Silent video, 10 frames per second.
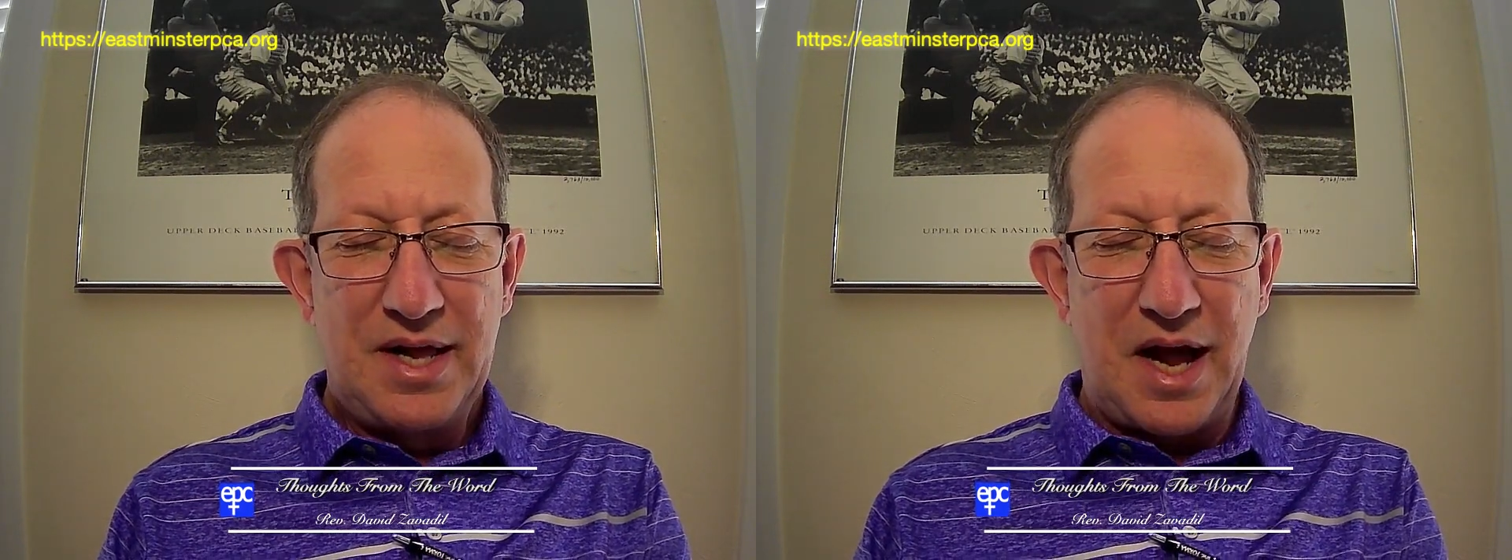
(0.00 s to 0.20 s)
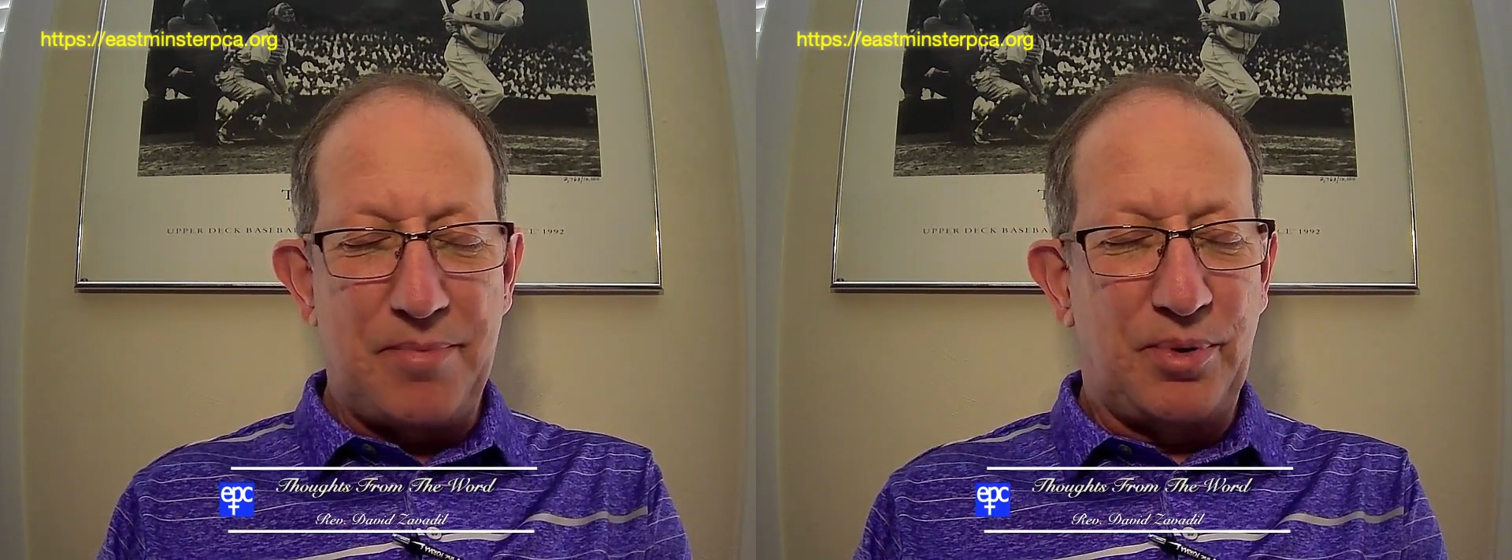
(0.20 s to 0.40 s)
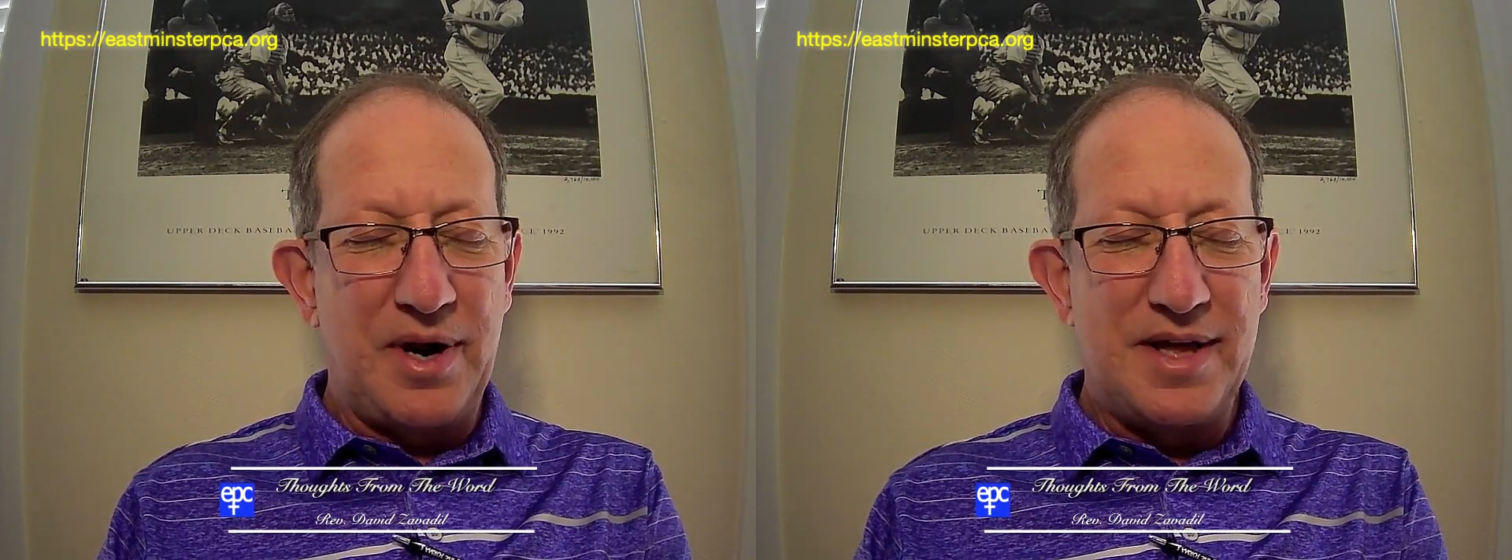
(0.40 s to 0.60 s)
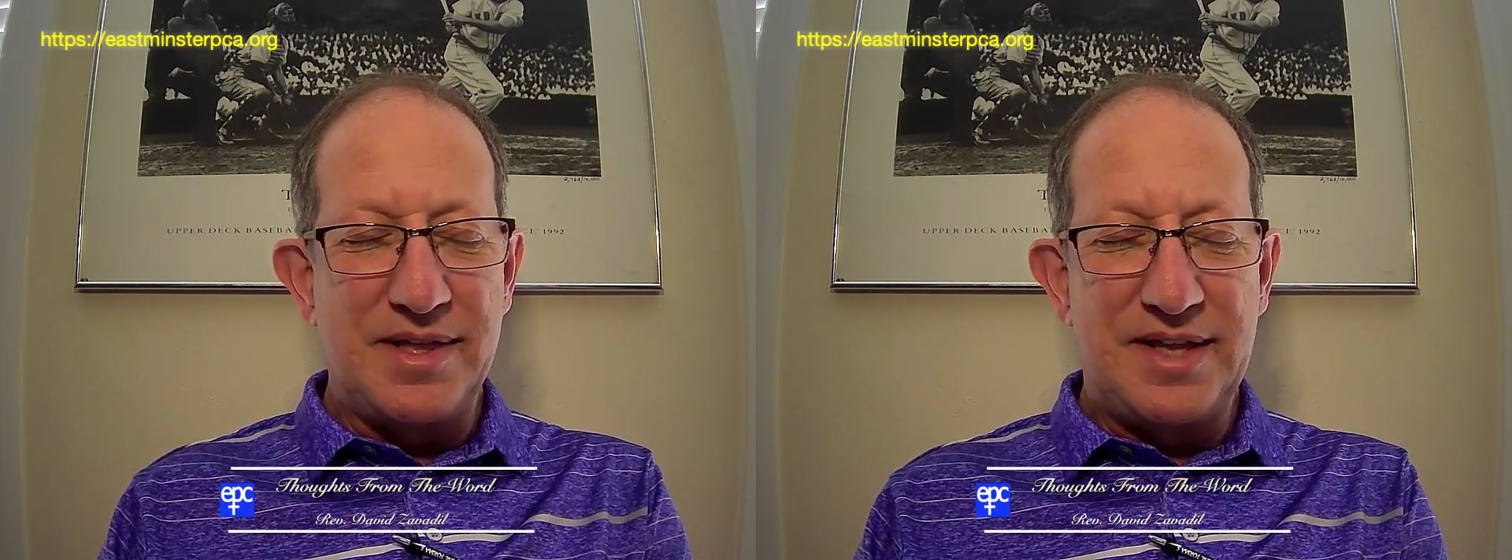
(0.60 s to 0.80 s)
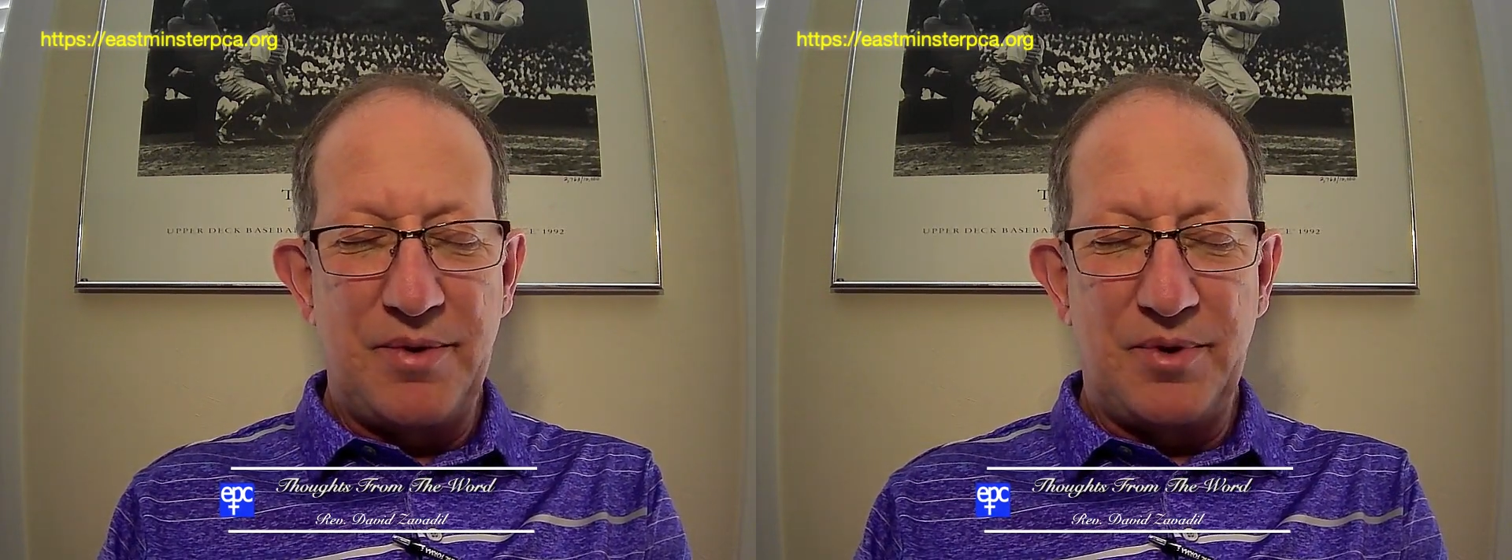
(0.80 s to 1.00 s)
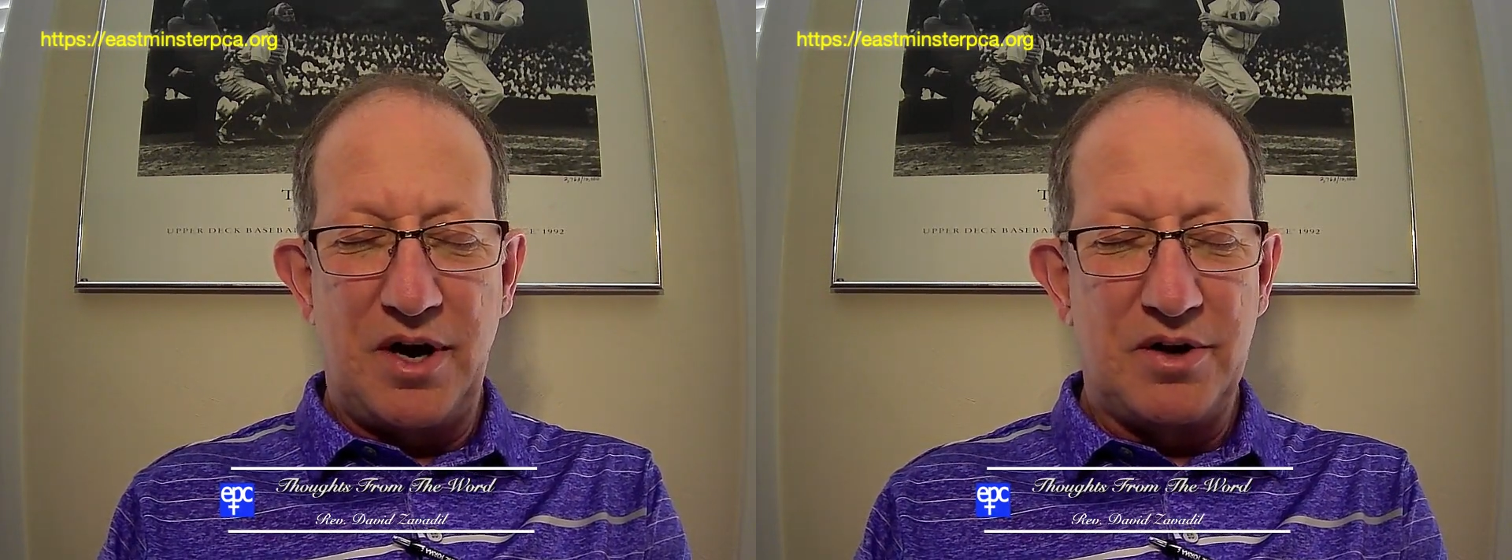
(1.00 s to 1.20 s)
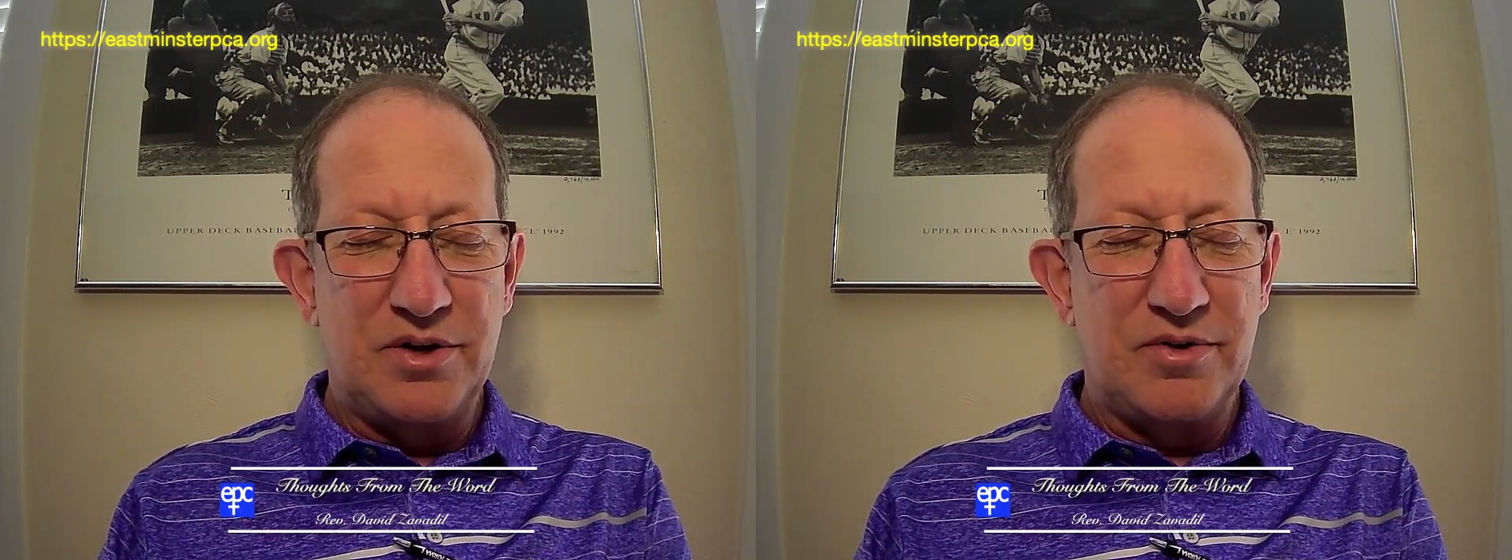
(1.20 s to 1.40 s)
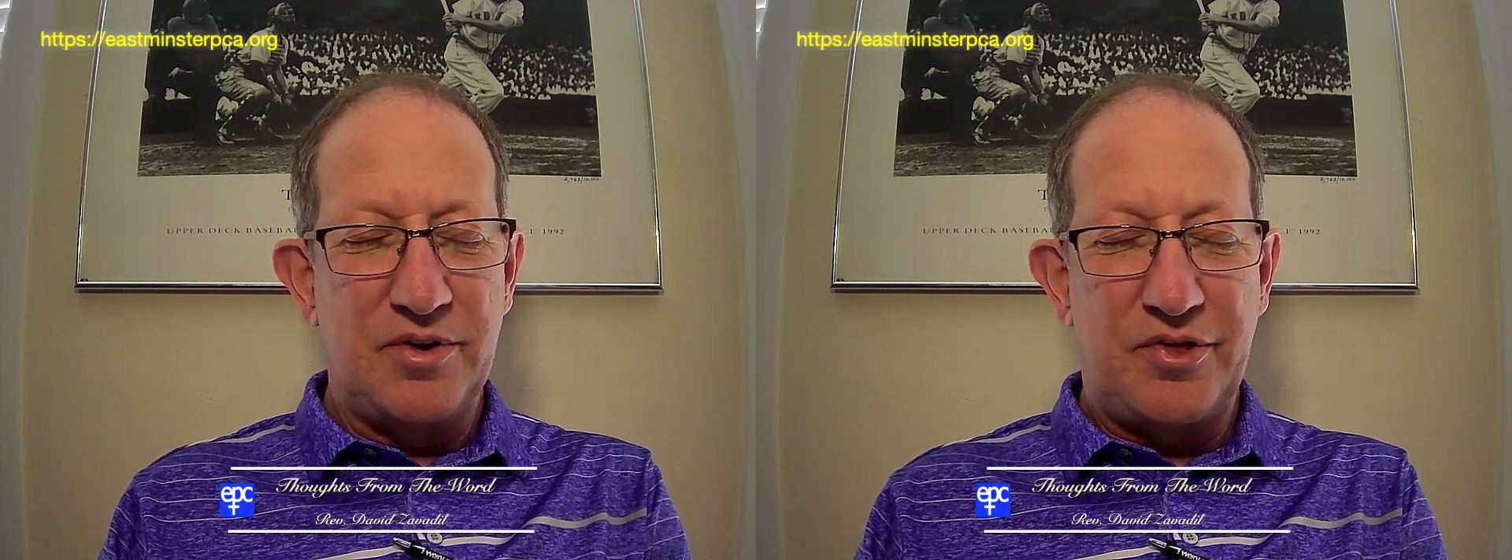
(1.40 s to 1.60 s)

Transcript: I pray that they would hunger